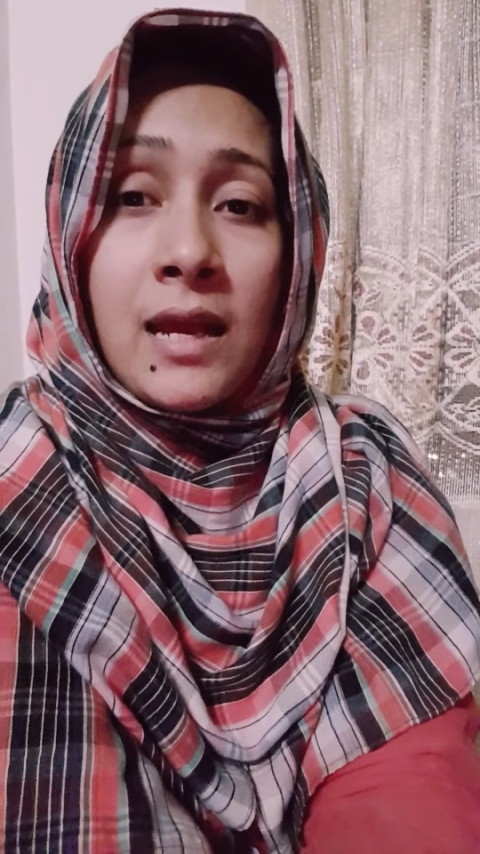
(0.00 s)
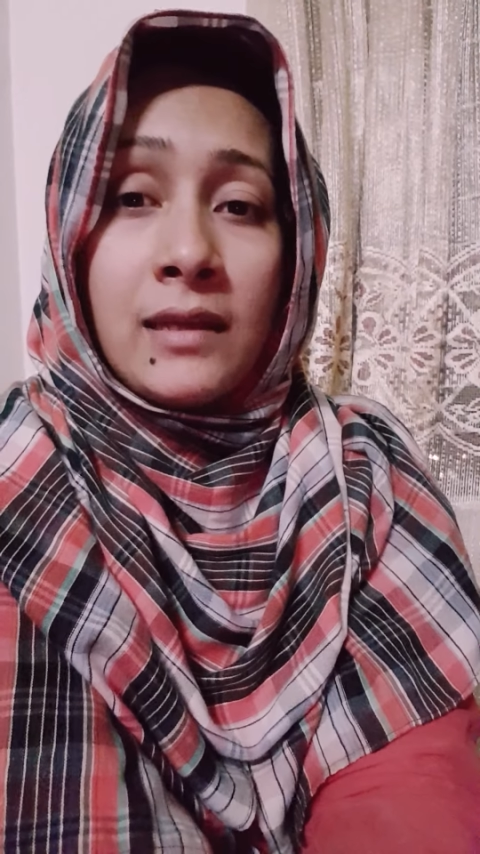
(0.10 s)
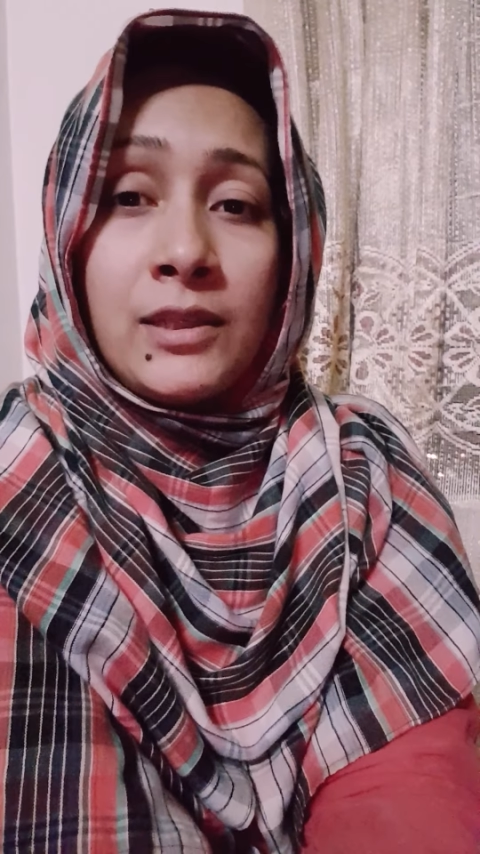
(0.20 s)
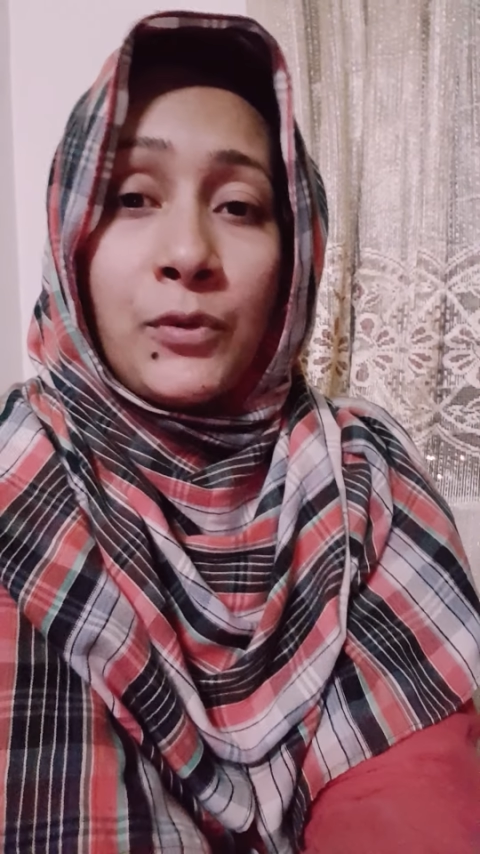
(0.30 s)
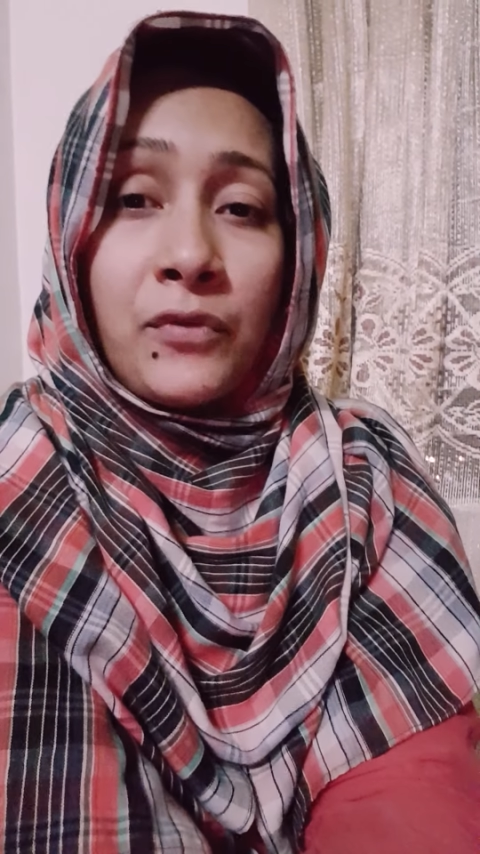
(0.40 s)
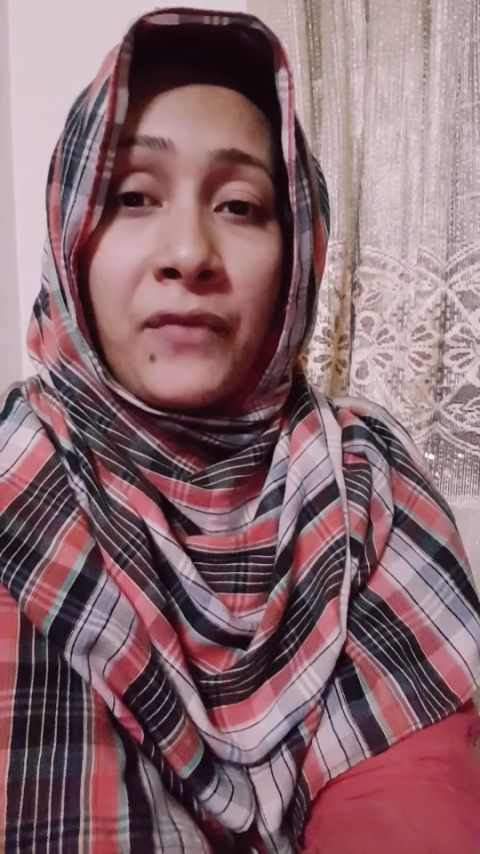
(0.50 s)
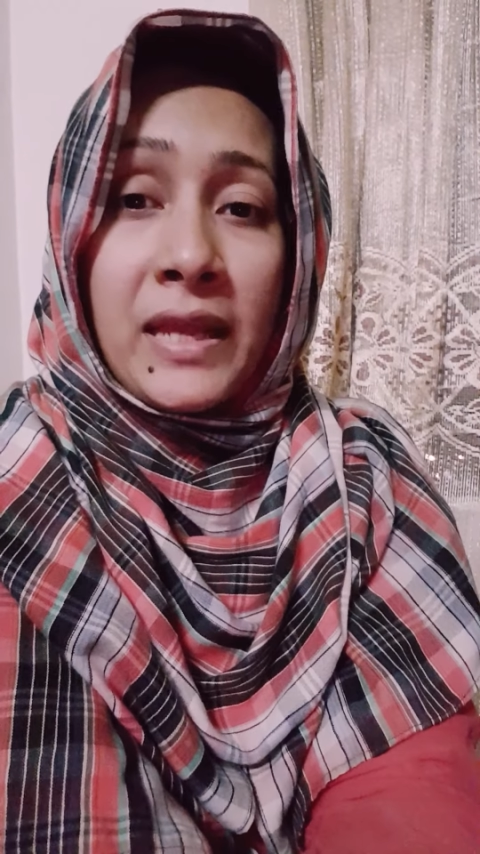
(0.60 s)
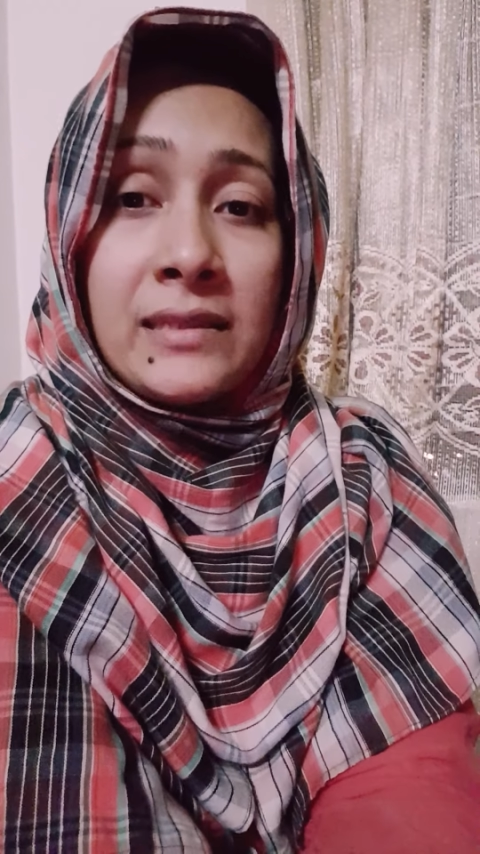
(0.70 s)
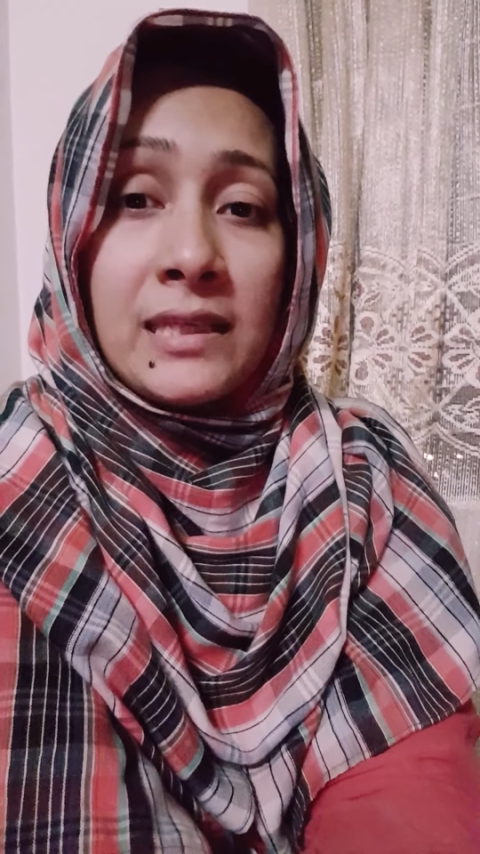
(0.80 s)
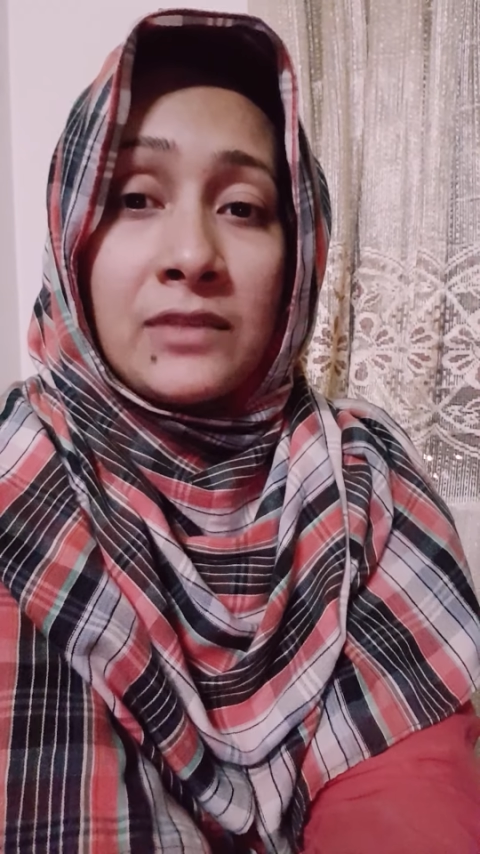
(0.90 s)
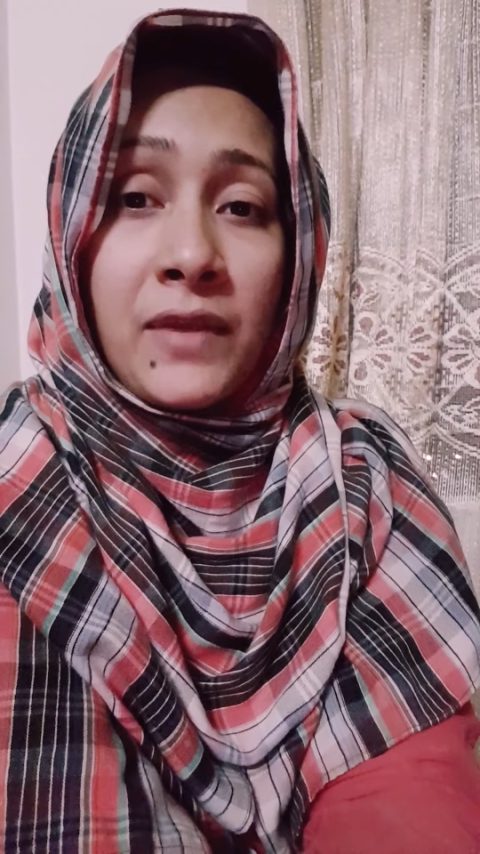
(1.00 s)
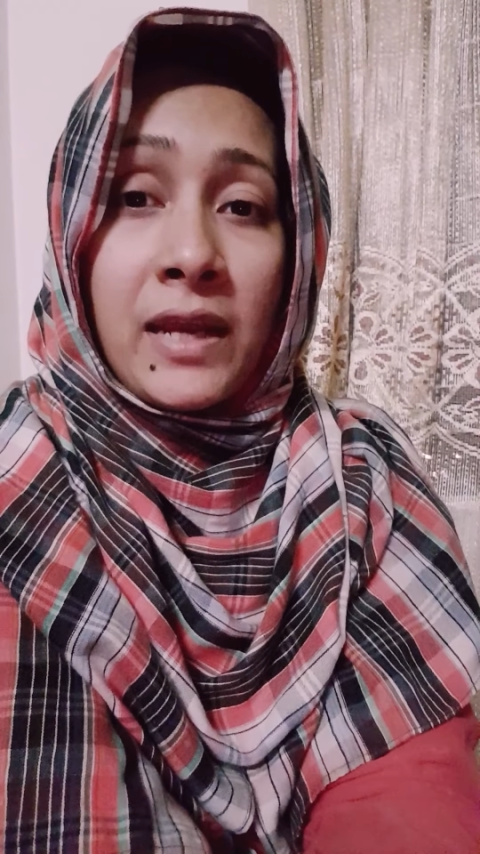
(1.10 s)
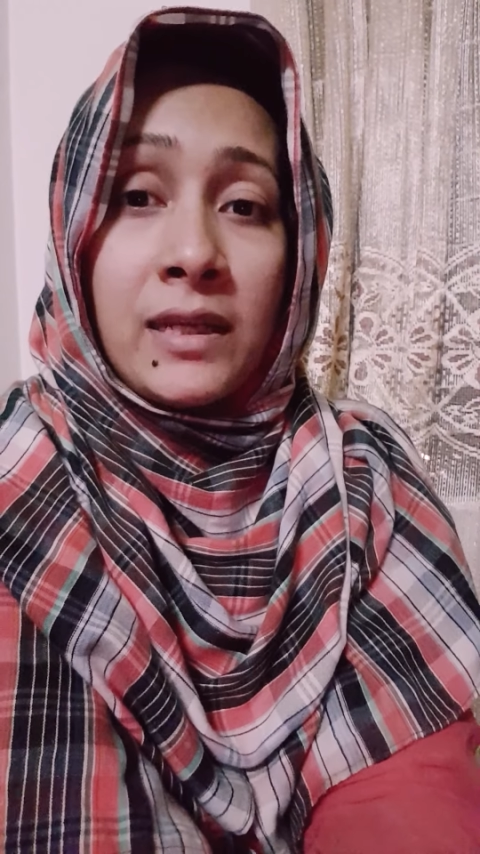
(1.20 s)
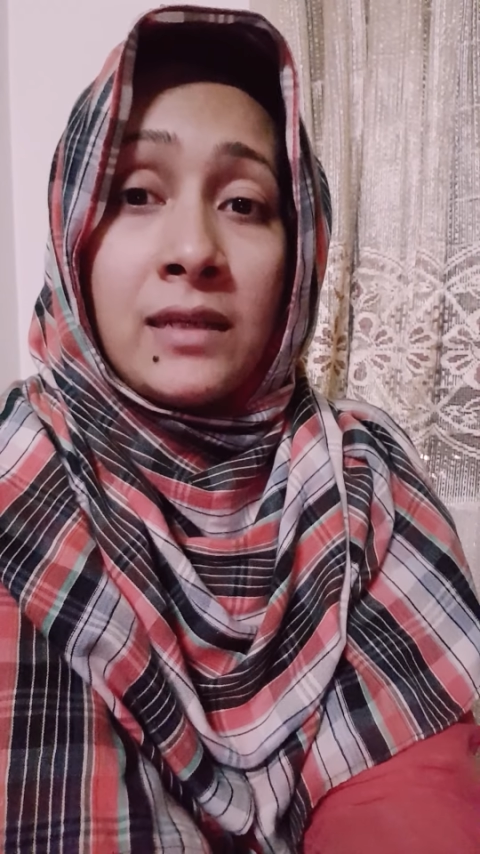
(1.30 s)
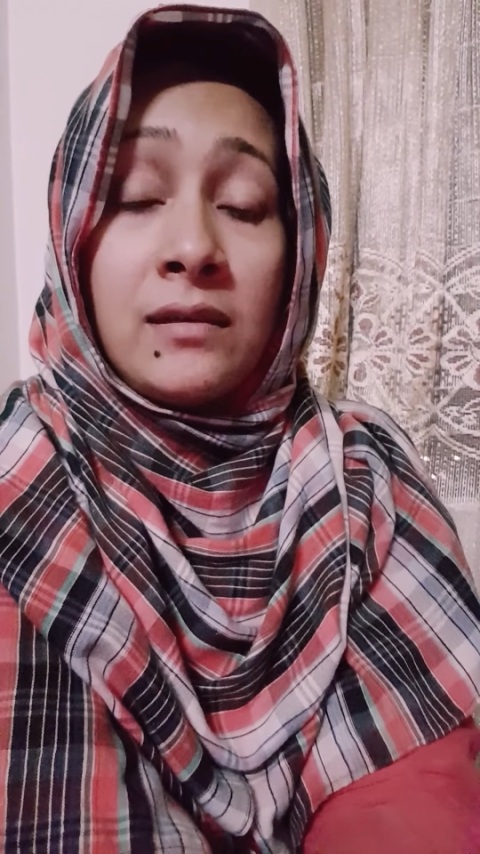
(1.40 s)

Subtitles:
your face is very